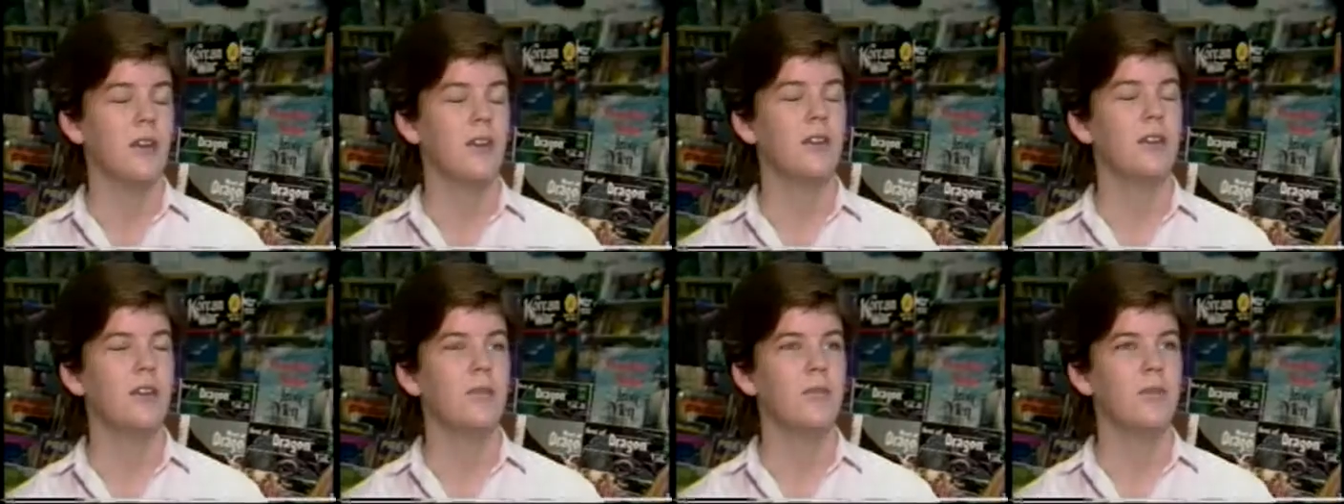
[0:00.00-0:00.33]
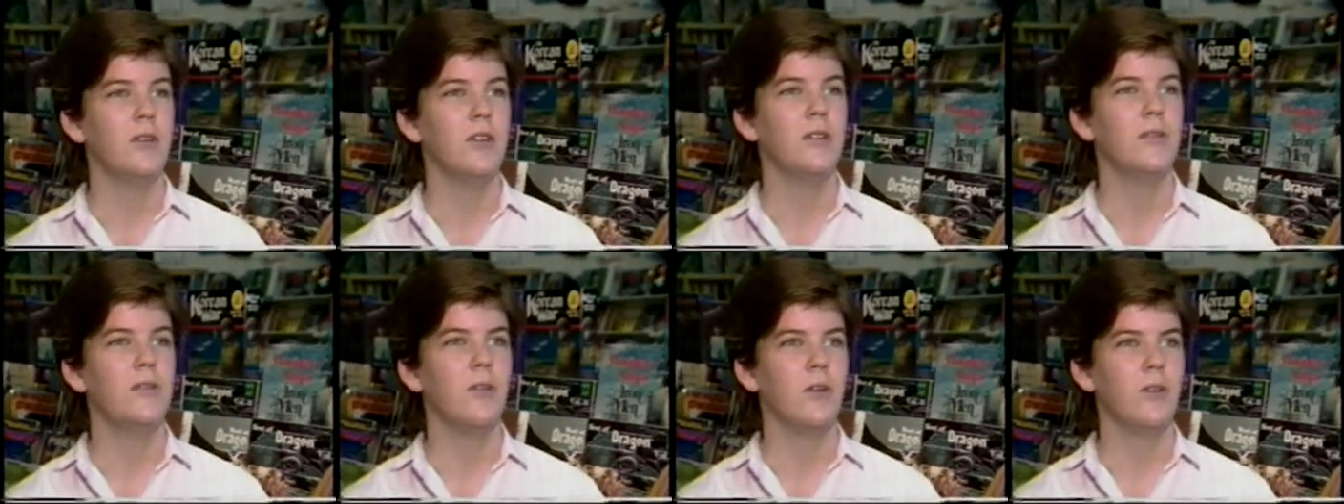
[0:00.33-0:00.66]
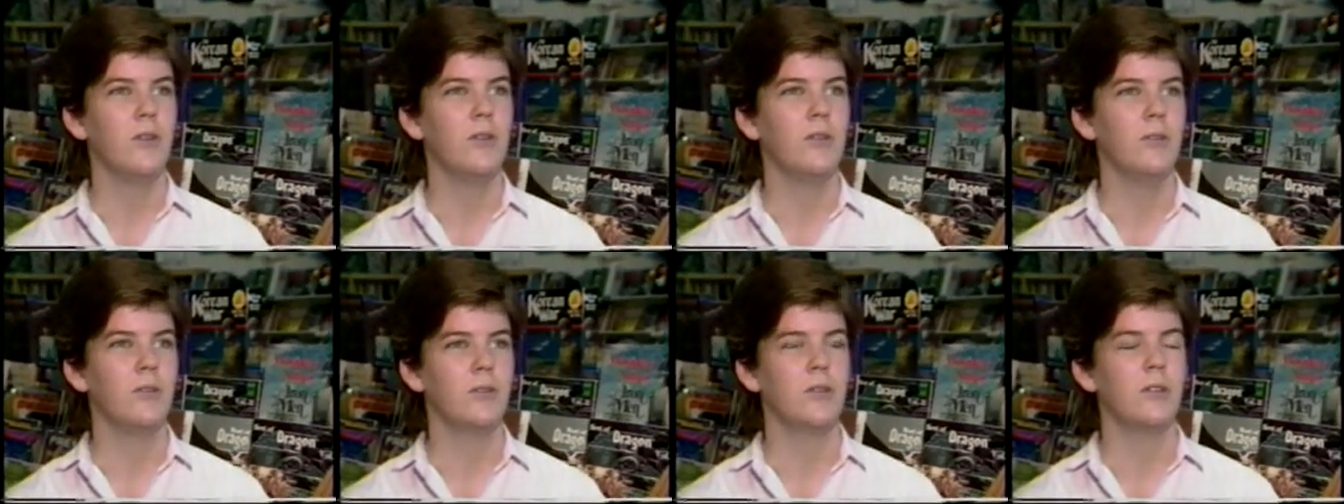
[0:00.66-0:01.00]
He can be
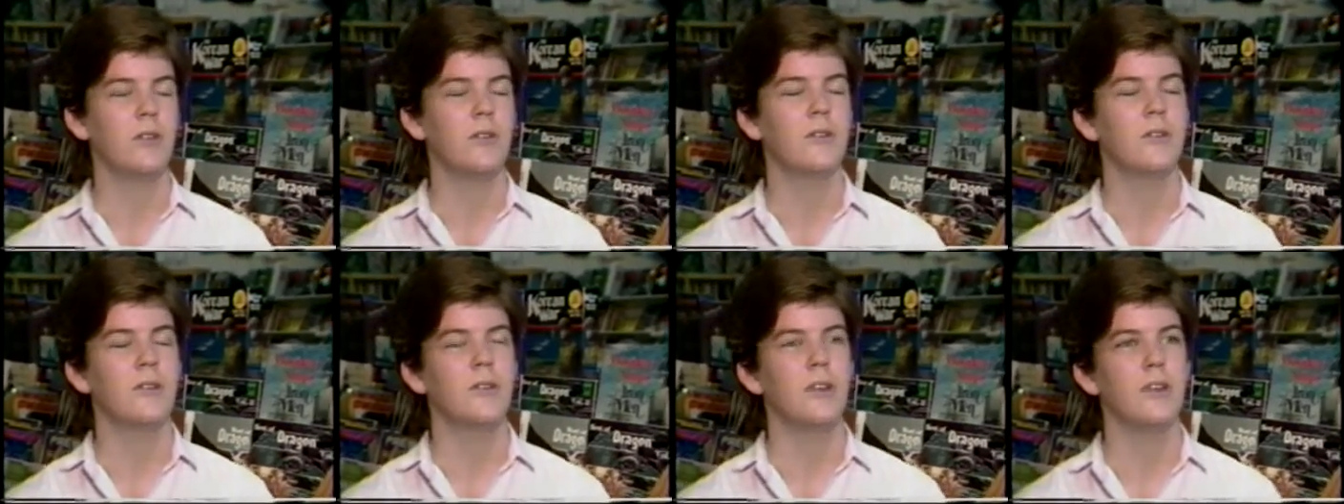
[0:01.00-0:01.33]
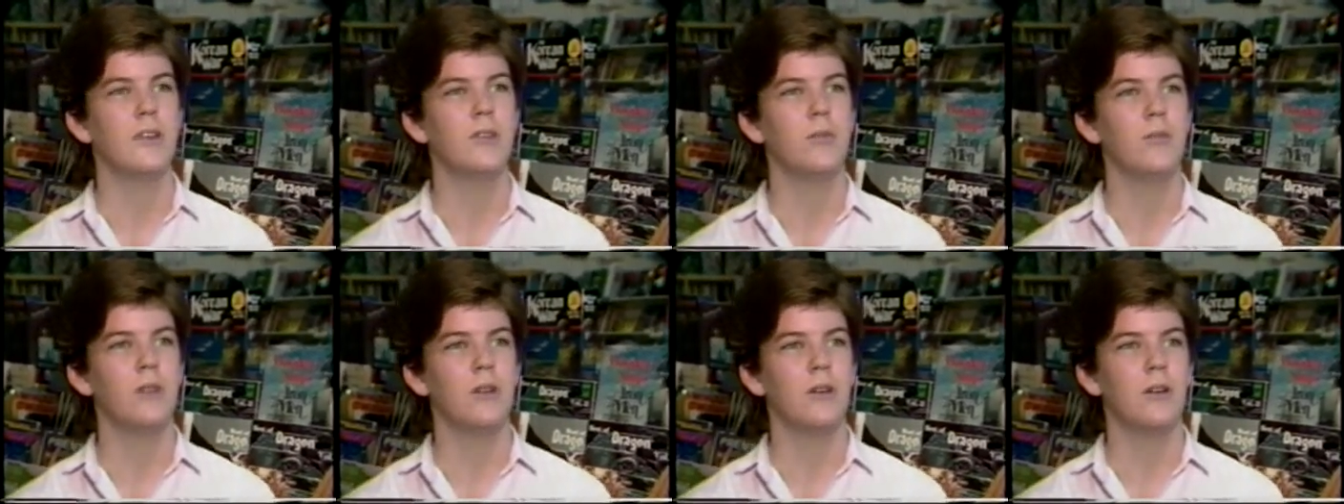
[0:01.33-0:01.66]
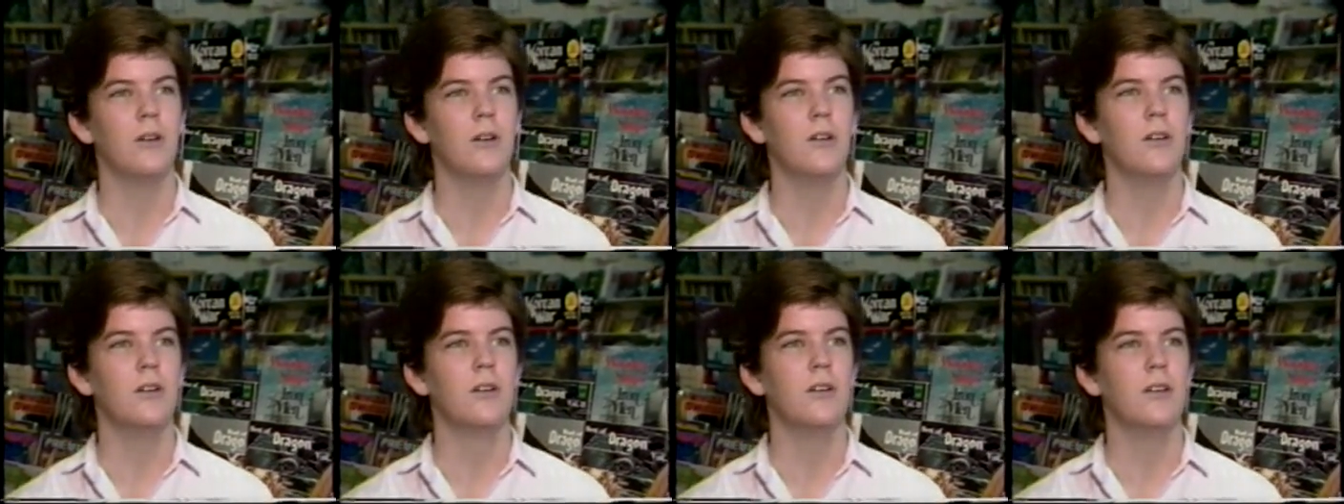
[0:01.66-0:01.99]
vulnerable. He can be
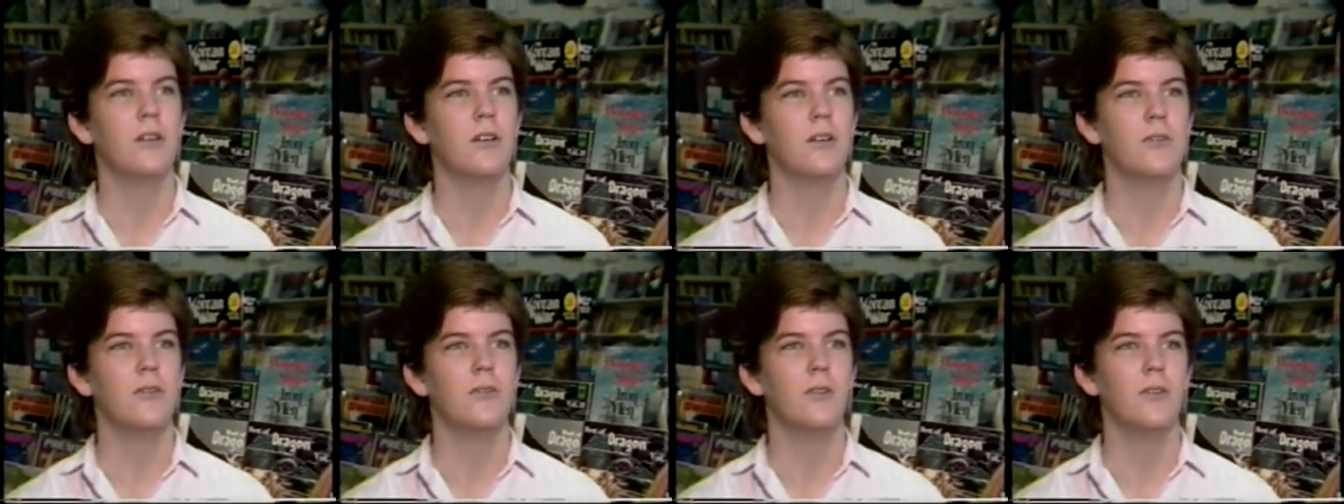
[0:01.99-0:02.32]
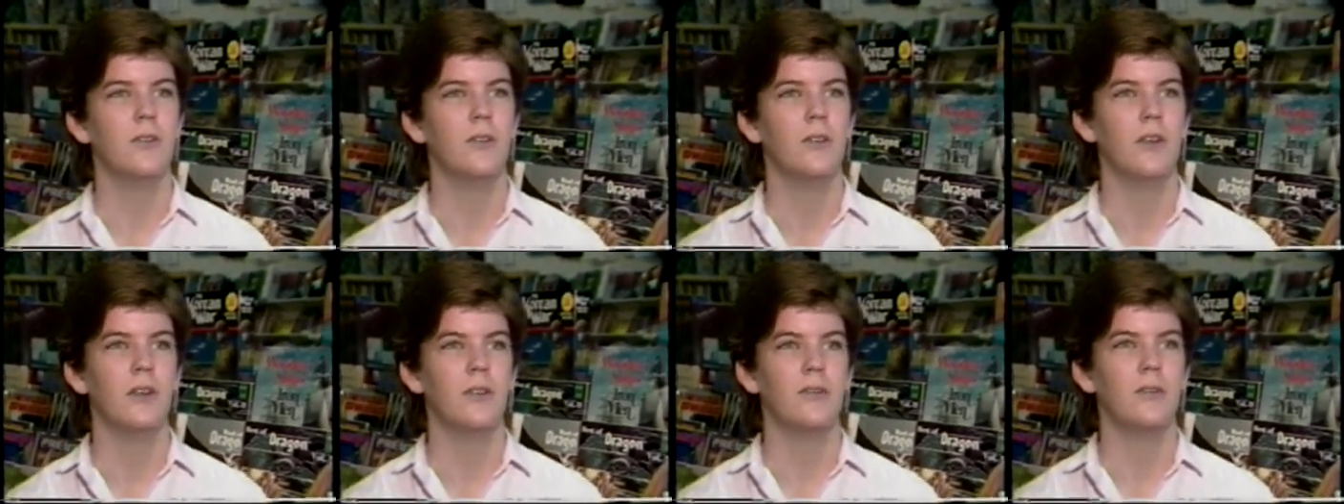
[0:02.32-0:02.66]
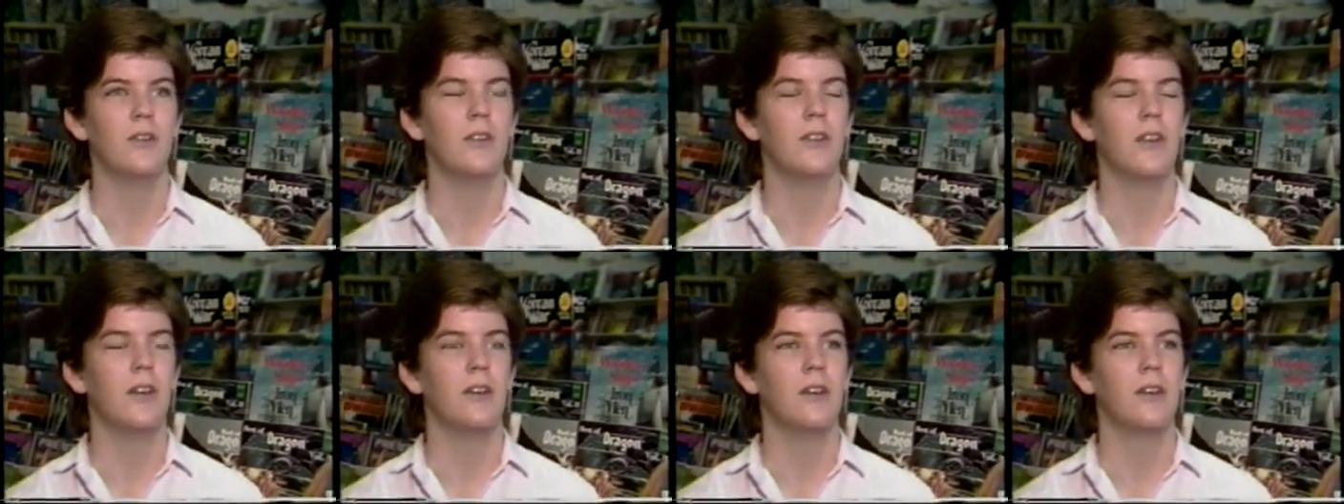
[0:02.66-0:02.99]
hurt if, if
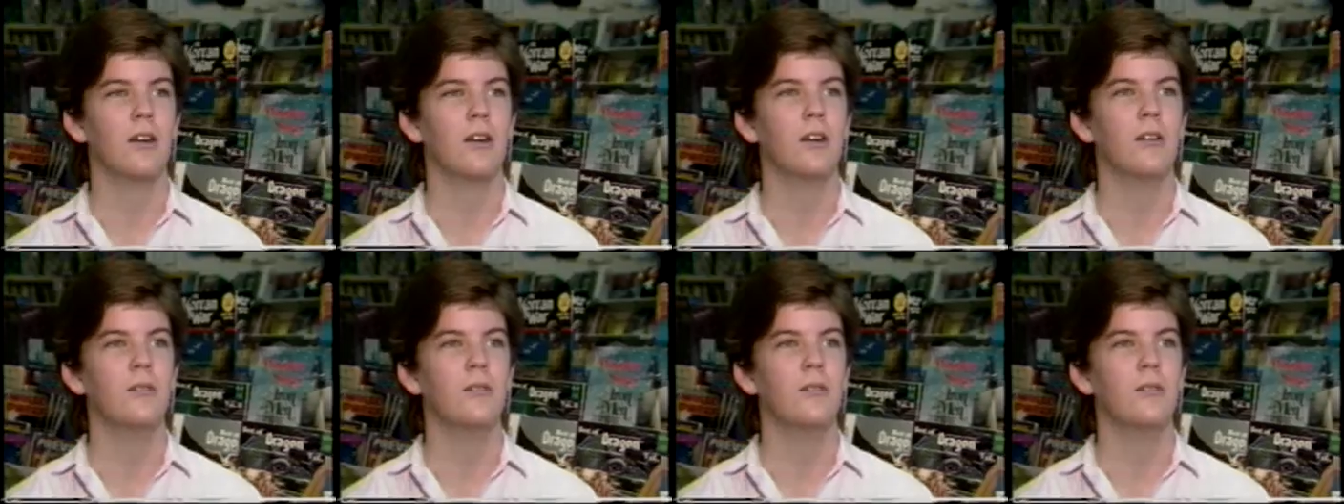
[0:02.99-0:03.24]
he's not